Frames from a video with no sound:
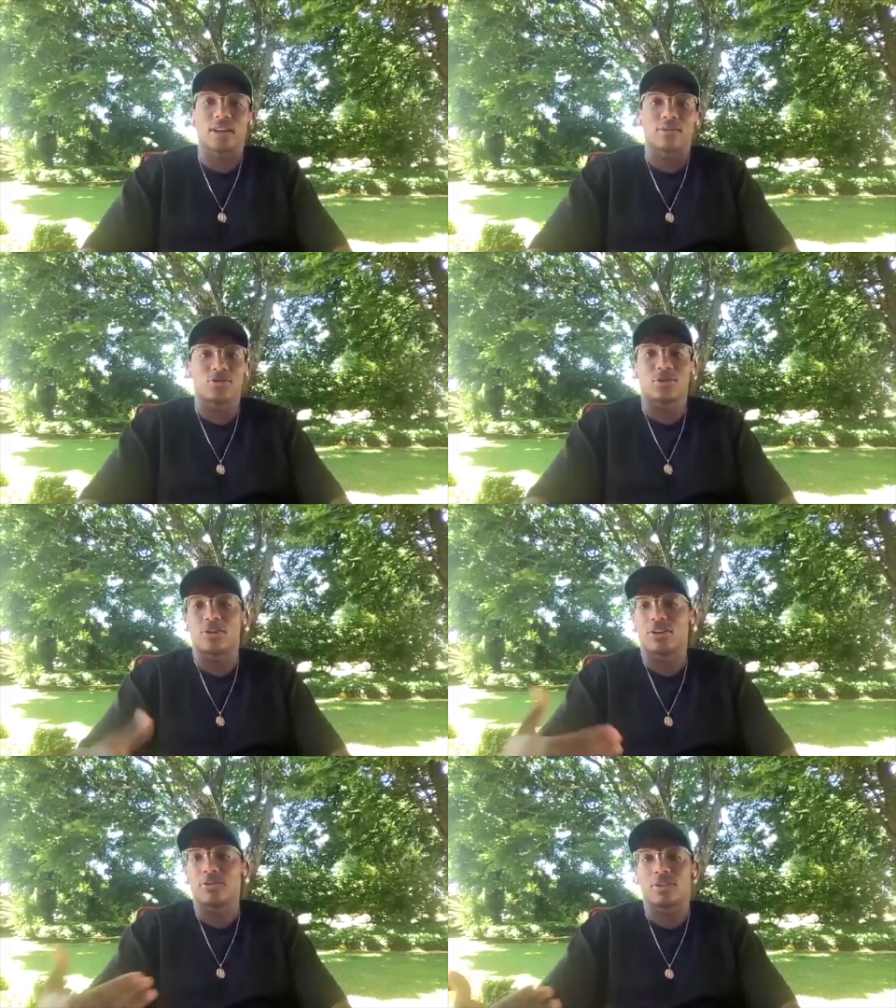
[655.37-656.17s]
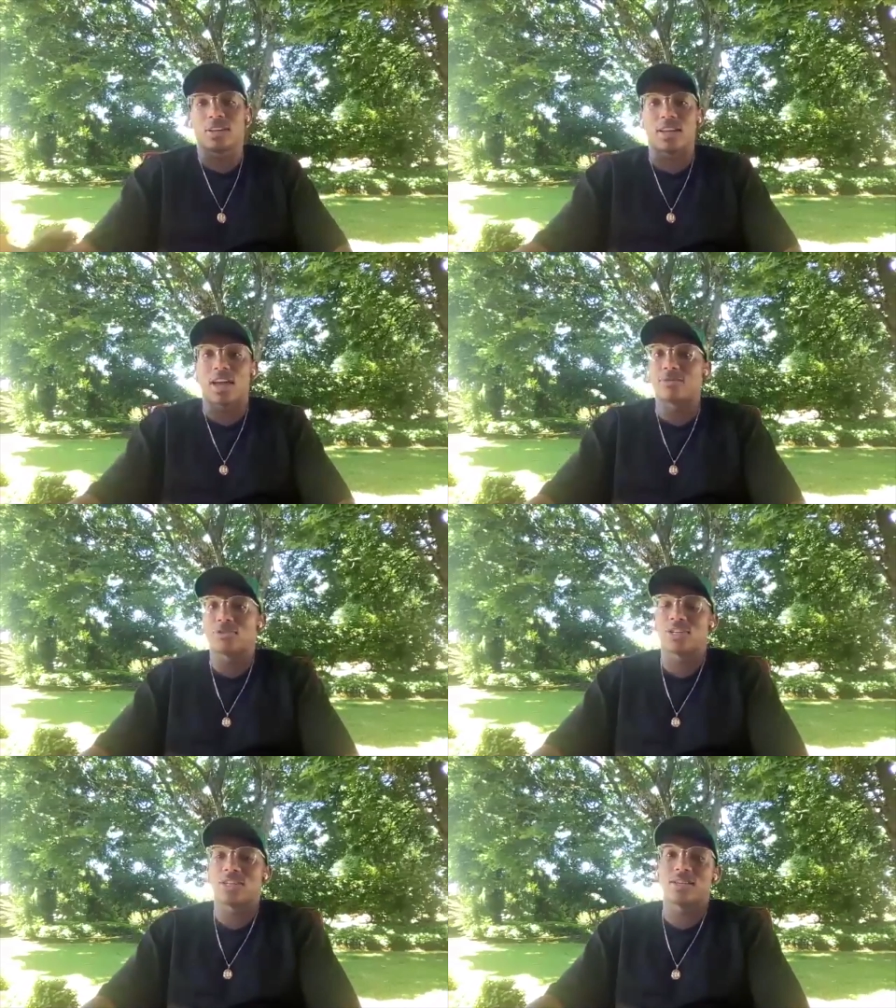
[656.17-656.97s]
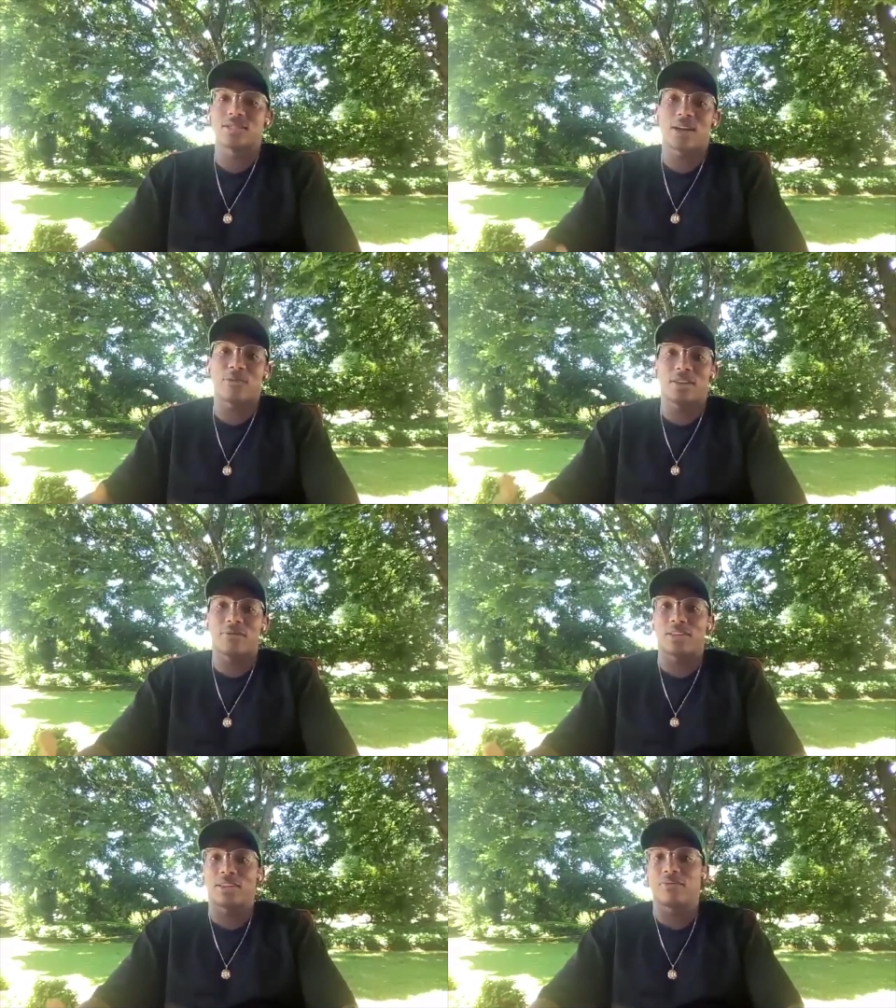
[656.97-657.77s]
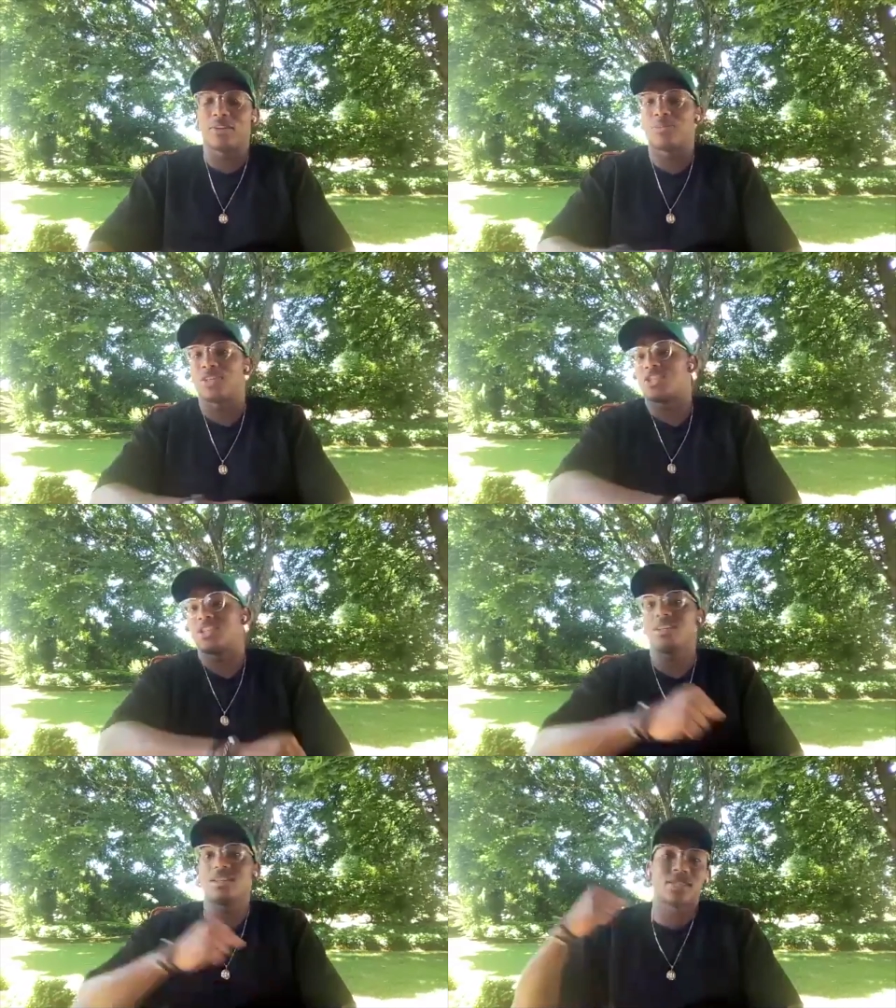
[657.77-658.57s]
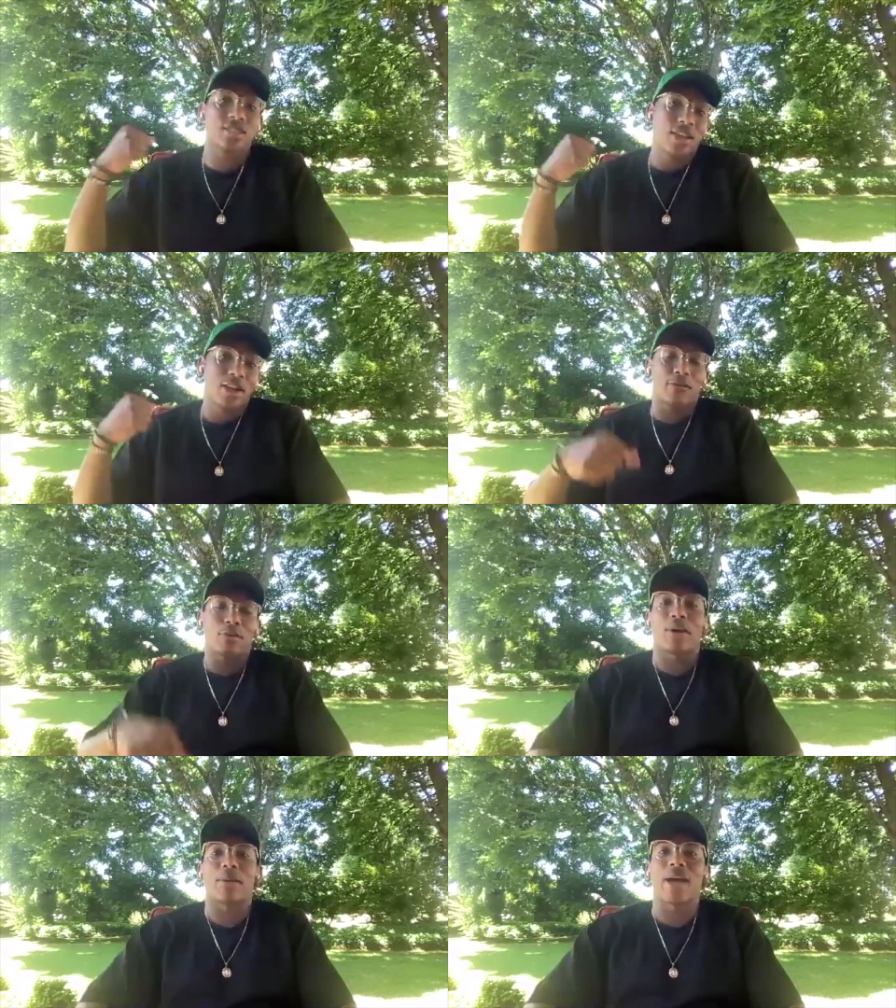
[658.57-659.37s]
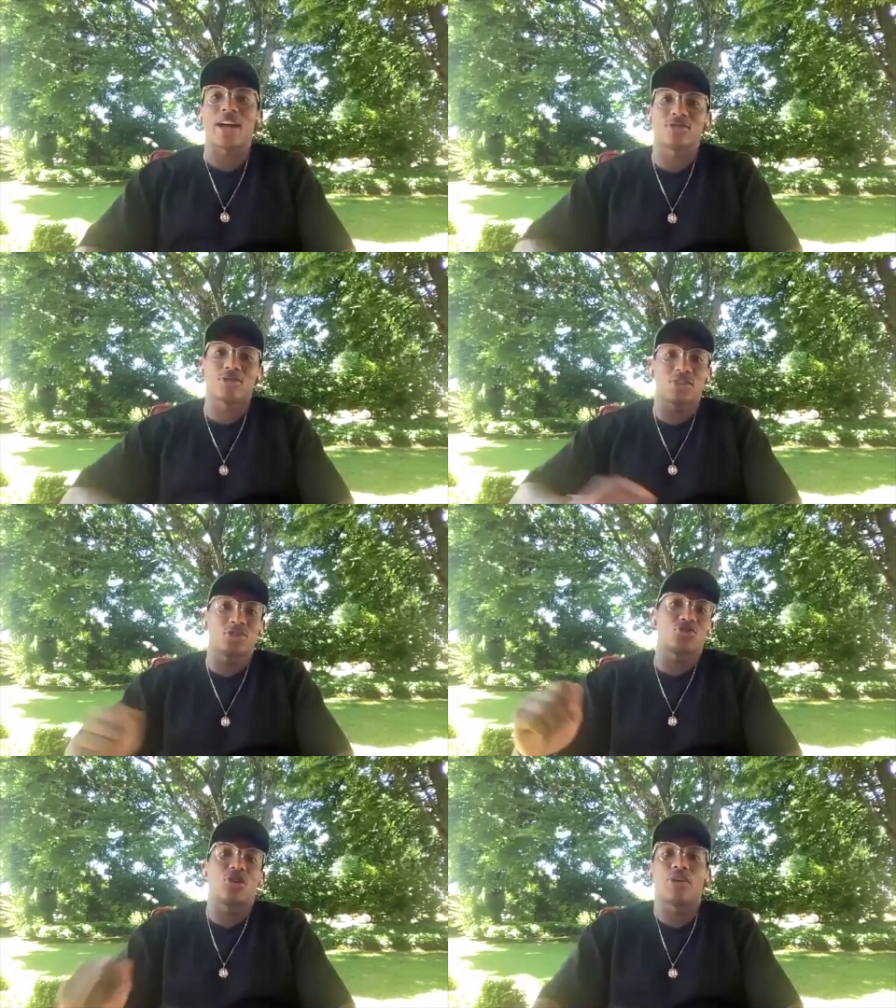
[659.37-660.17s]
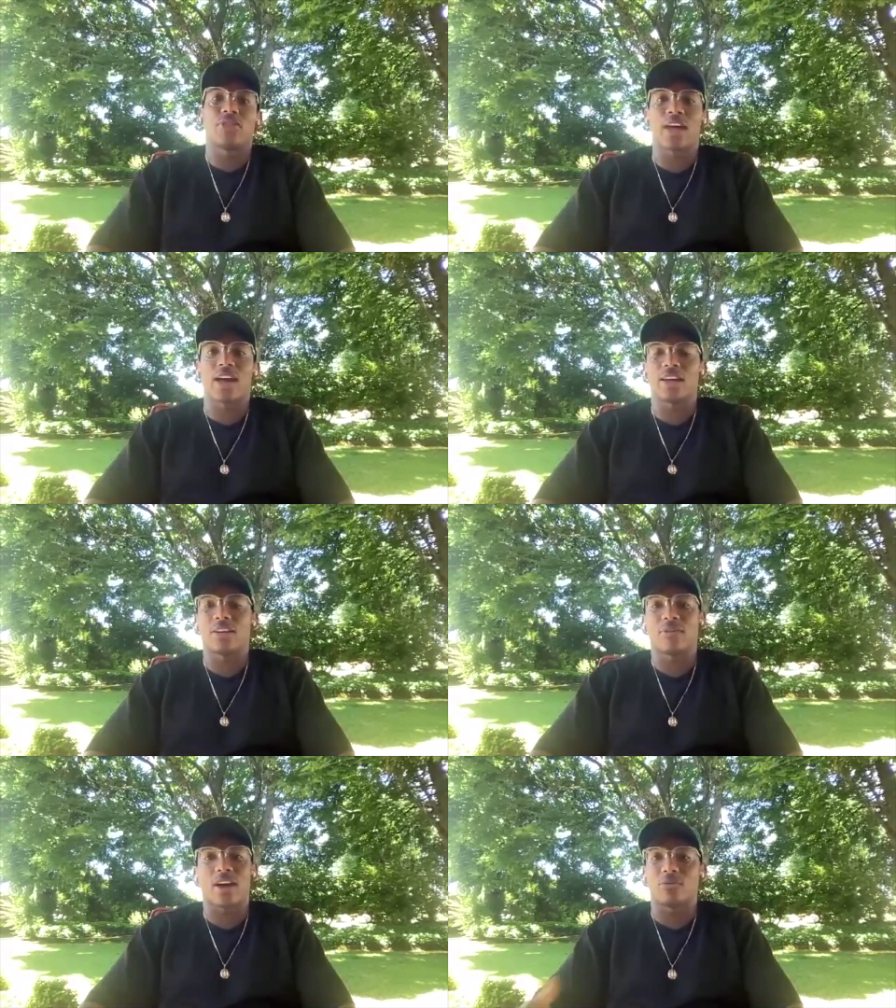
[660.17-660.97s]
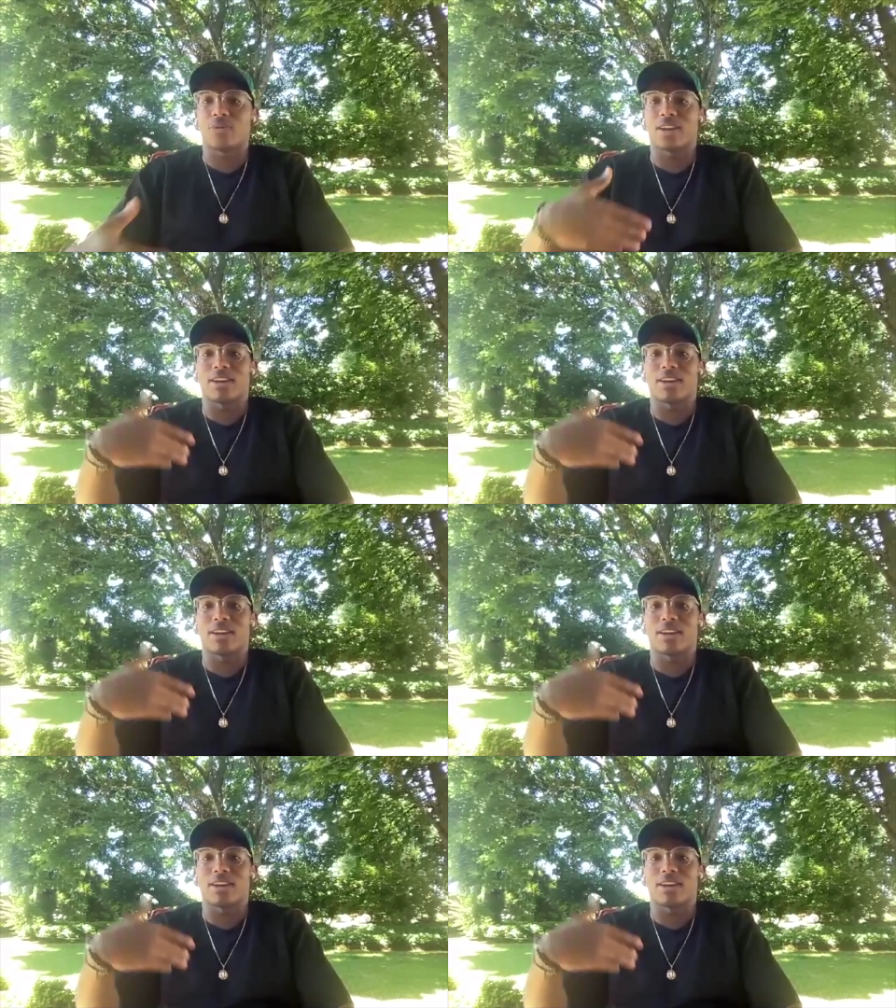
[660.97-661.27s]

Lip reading: I was drawing on couches. I would even lift up the sheets from my mattress and draw on that if I had ran out